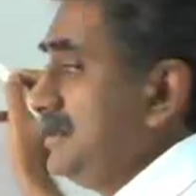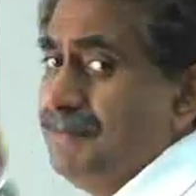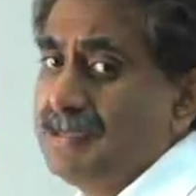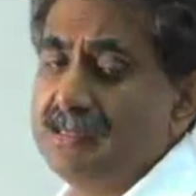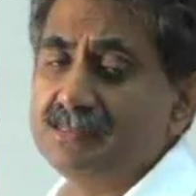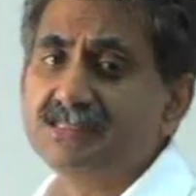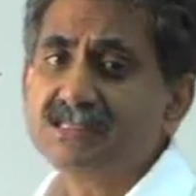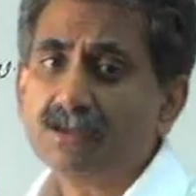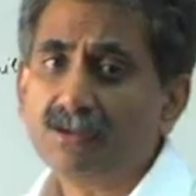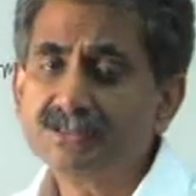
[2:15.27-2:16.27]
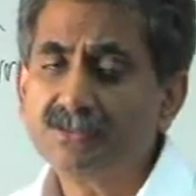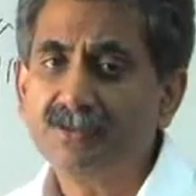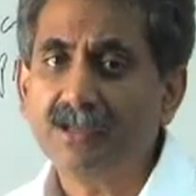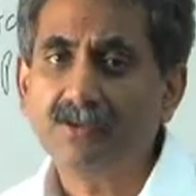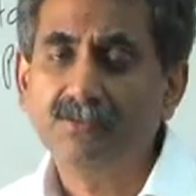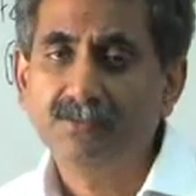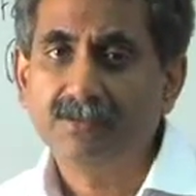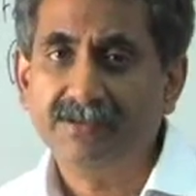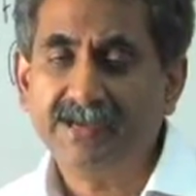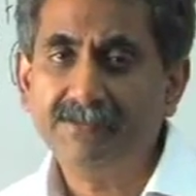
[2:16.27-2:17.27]
typically this is also now
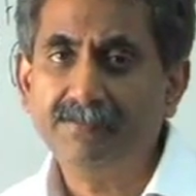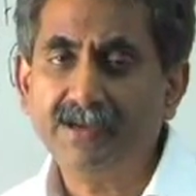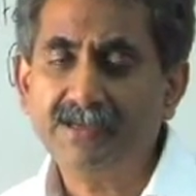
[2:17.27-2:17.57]
done